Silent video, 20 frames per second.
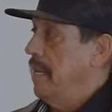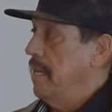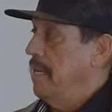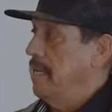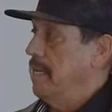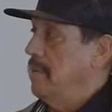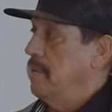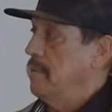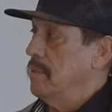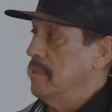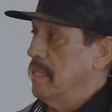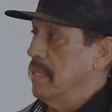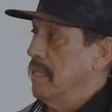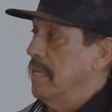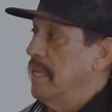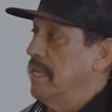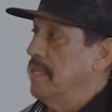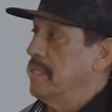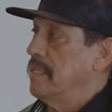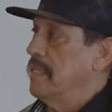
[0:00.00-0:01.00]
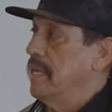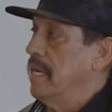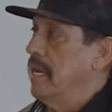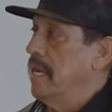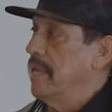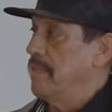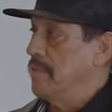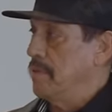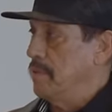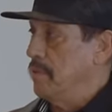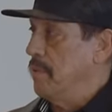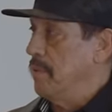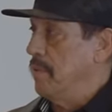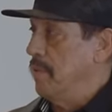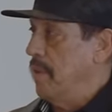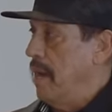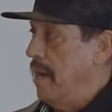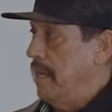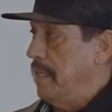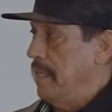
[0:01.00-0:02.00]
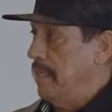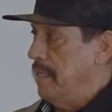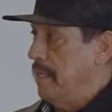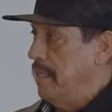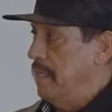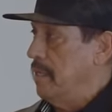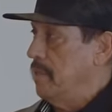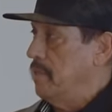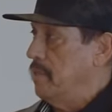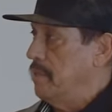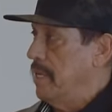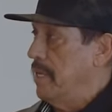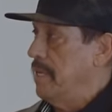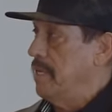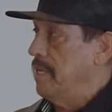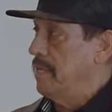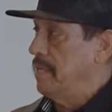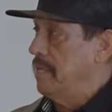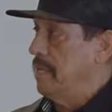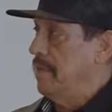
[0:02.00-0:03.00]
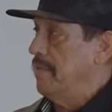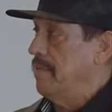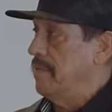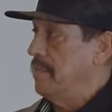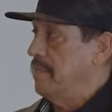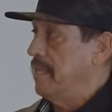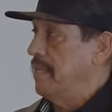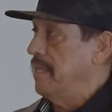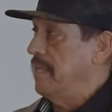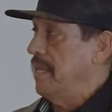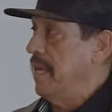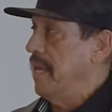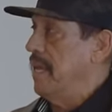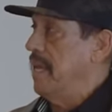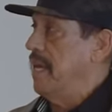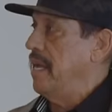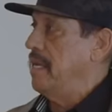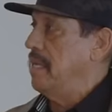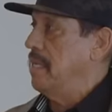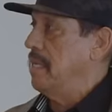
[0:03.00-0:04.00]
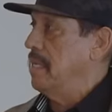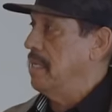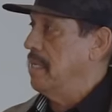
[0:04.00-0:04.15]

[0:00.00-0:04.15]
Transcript: And it was alleged that I threw a rock and hit Lieutenant Givens in the head.